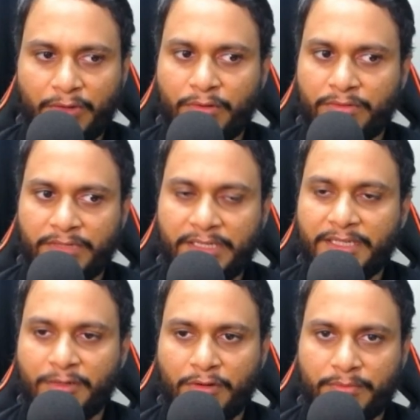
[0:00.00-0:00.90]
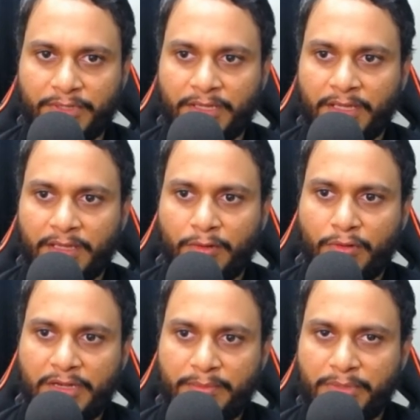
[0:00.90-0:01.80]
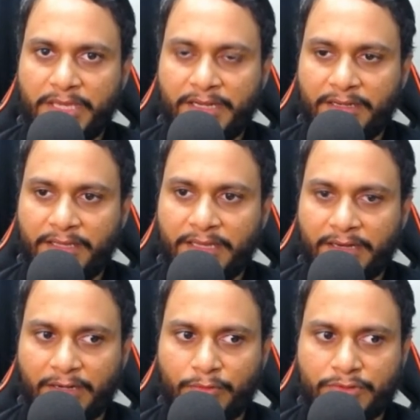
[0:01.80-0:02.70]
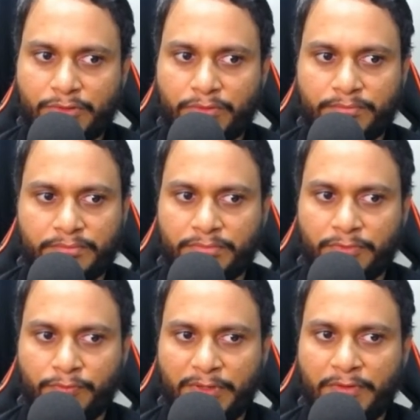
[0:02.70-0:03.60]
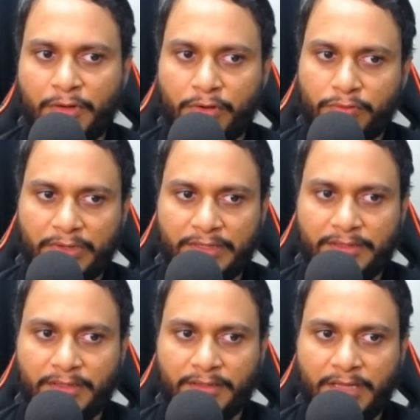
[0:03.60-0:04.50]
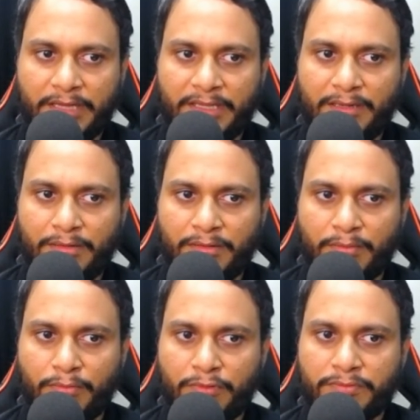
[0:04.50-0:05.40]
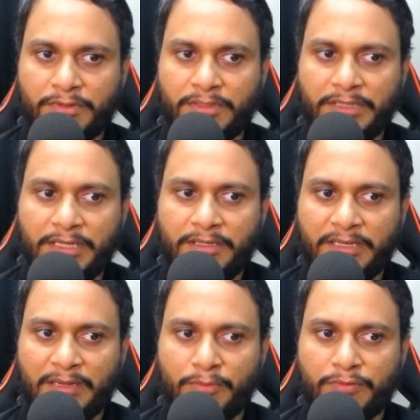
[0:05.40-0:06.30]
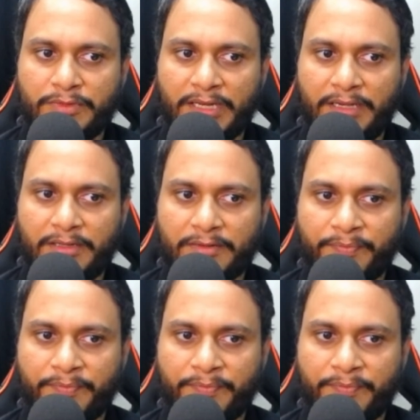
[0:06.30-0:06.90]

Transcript: No, it cannot be. Only B and D are allowed. So we will not do anything. Again, move the reader and move the writer.